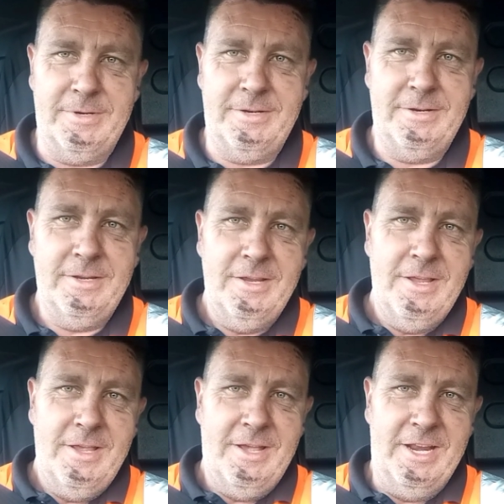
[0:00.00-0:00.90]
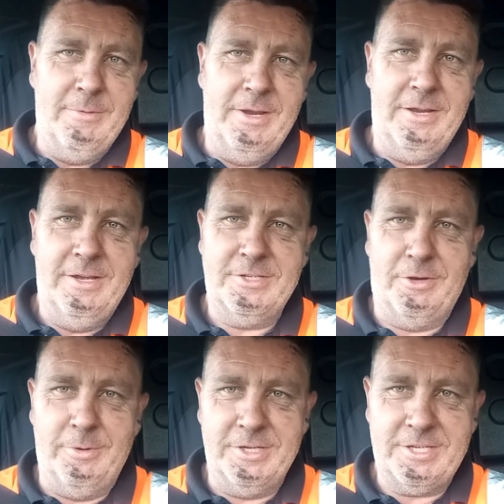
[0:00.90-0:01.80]
And anyway, as
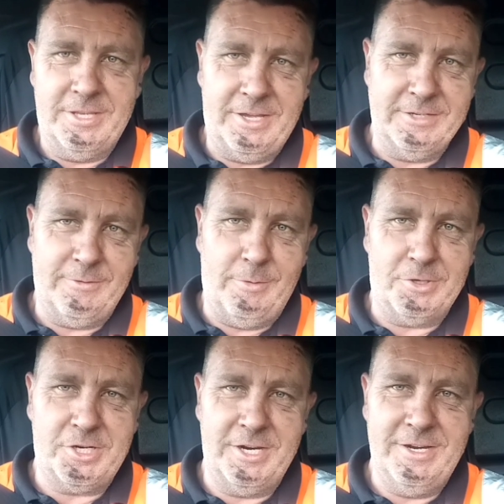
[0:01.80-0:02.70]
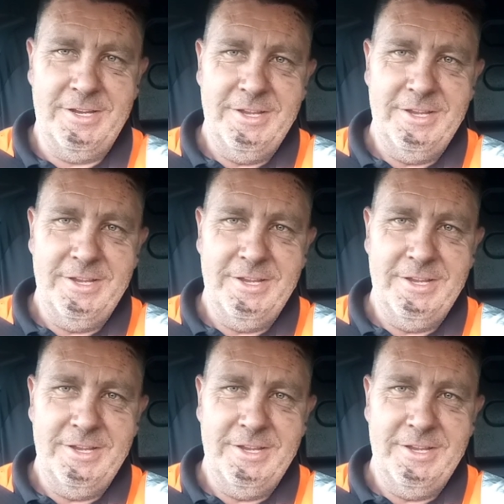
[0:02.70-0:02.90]
always, thanks for watching.